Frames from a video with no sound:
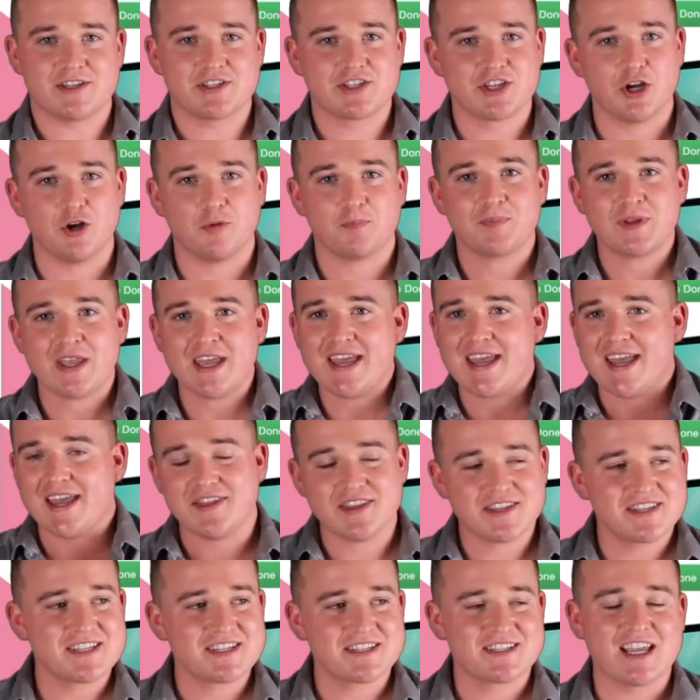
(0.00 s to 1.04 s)
So in
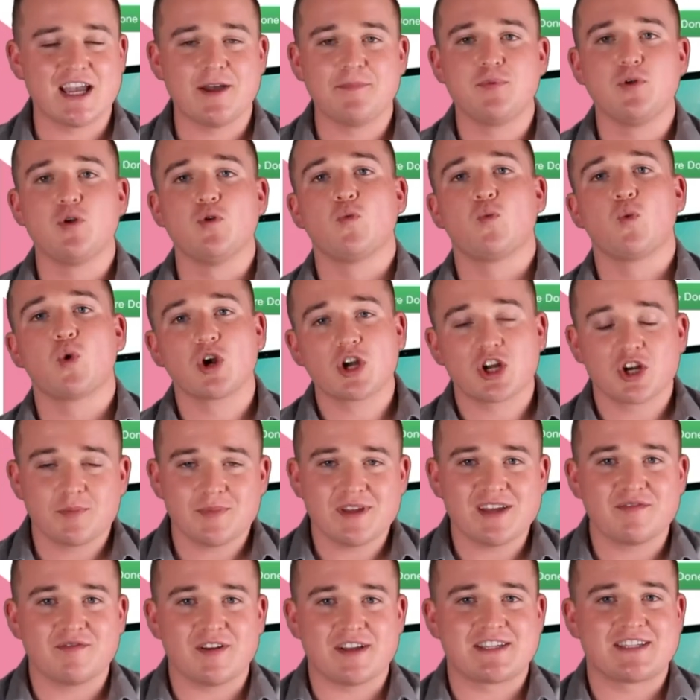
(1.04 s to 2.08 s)
this example, we're gonna
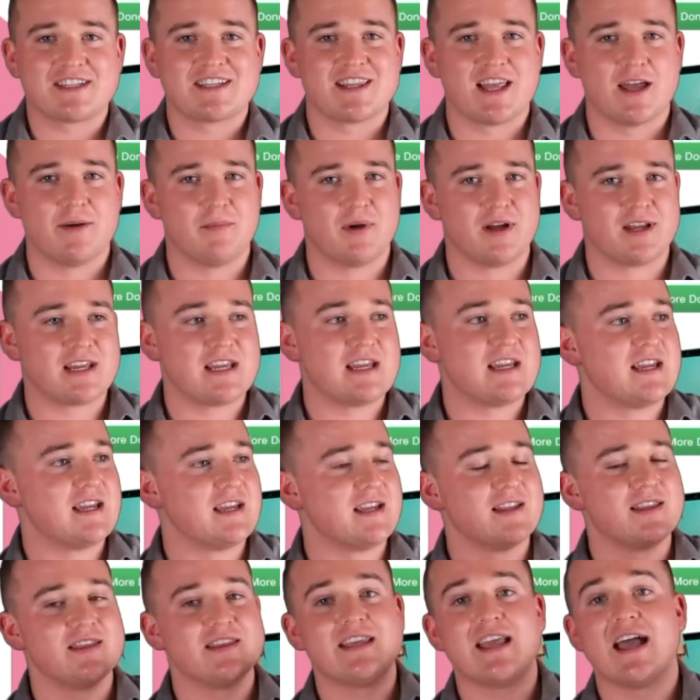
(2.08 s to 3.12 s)
be investing that money
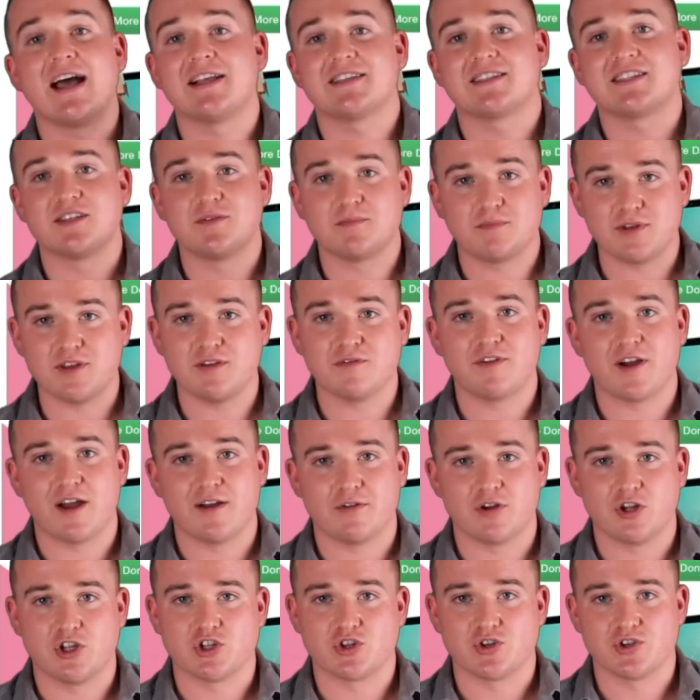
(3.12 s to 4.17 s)
in the S and P five
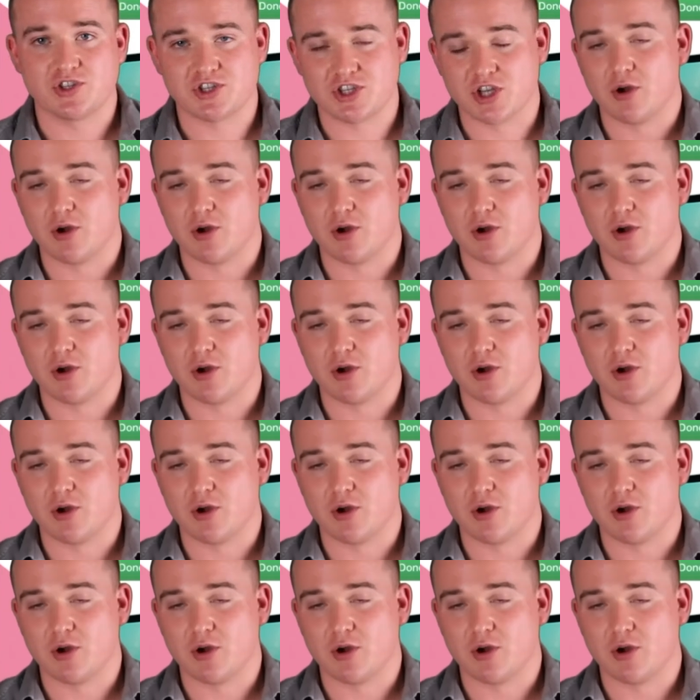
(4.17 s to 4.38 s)
hundred.